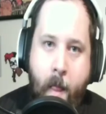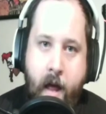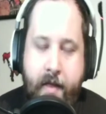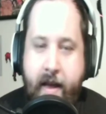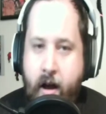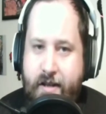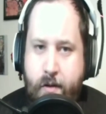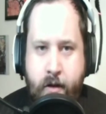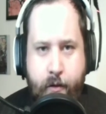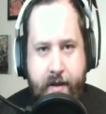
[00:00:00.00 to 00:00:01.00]
They also
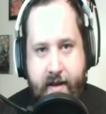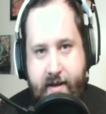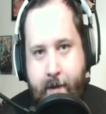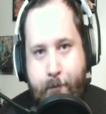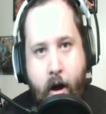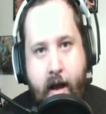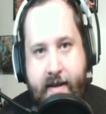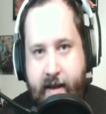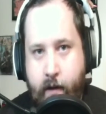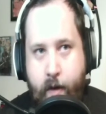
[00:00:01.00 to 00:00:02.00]
include things like
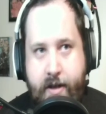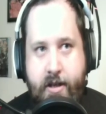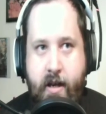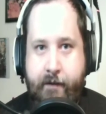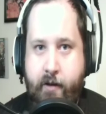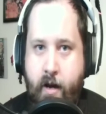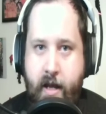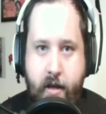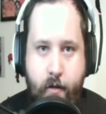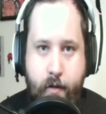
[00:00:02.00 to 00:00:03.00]
bossing, which if you're a
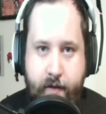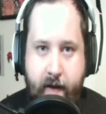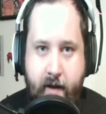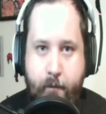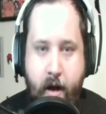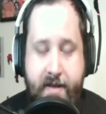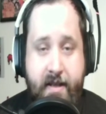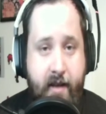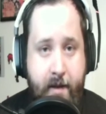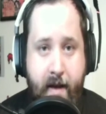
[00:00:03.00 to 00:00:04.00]
huge fan of bossing
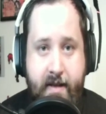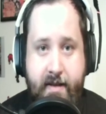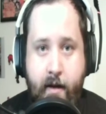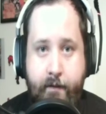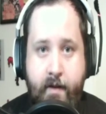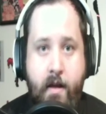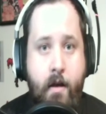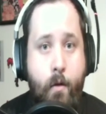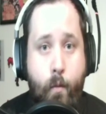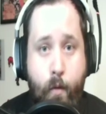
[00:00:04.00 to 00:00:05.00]
like myself,
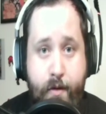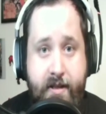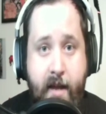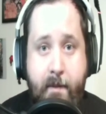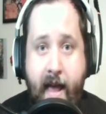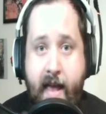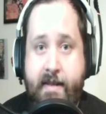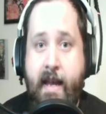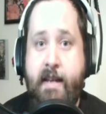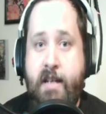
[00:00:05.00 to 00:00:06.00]
RuneScape has
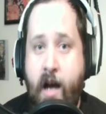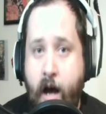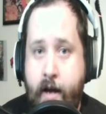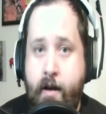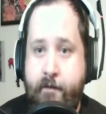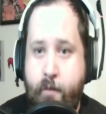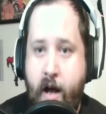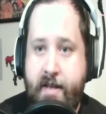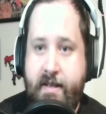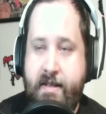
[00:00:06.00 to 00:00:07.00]
a ton of
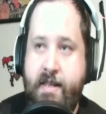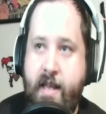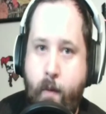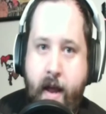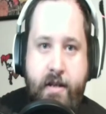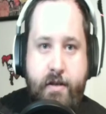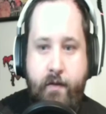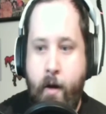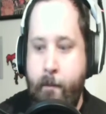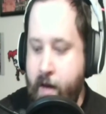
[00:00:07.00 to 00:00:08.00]
bosses, and they range
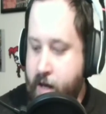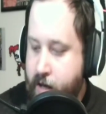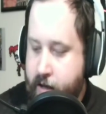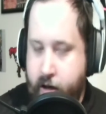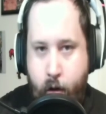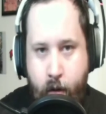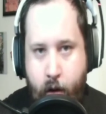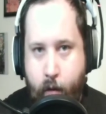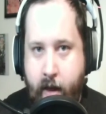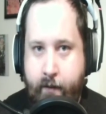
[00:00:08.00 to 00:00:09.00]
from, a
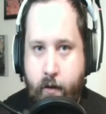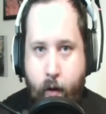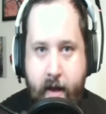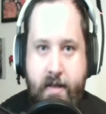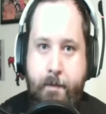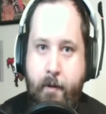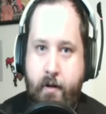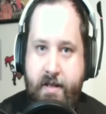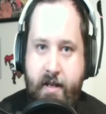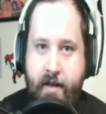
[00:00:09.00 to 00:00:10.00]
low-level crazy
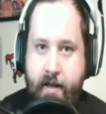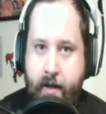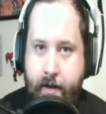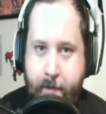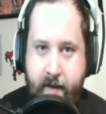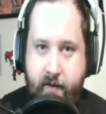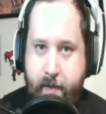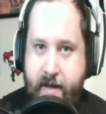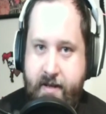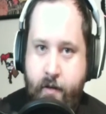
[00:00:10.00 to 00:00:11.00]
person in the
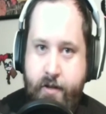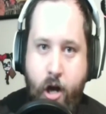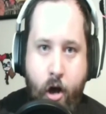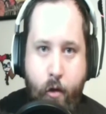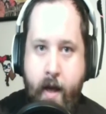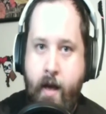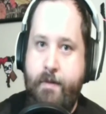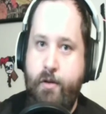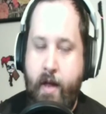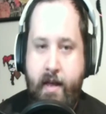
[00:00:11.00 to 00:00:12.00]
PvP zones all the way up
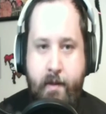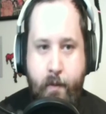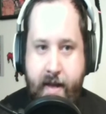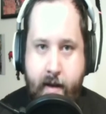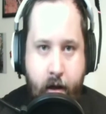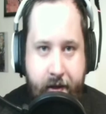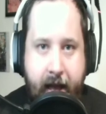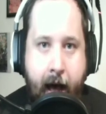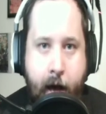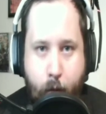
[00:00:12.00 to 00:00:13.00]
to like what they call the
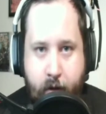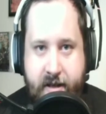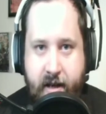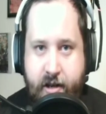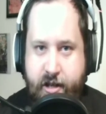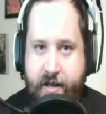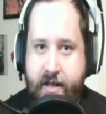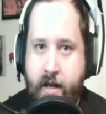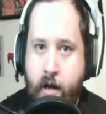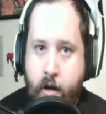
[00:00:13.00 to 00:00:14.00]
God Wars dungeons,
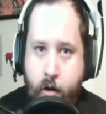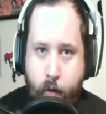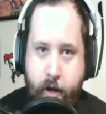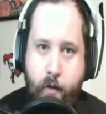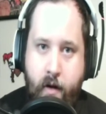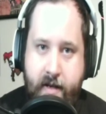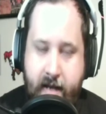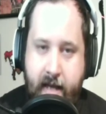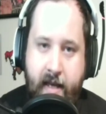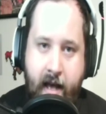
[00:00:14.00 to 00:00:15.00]
where you are
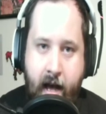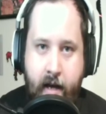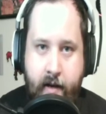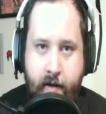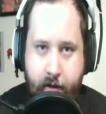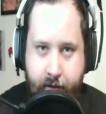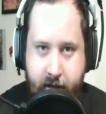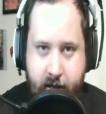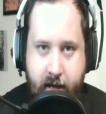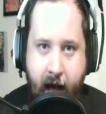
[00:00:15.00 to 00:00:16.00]
taking on
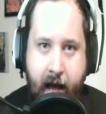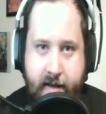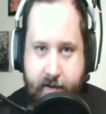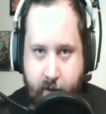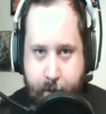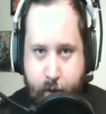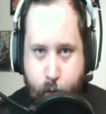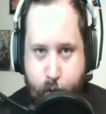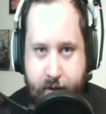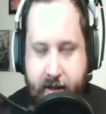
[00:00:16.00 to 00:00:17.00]
the gods from the
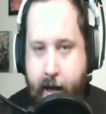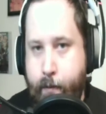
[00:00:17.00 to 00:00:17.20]
RuneScape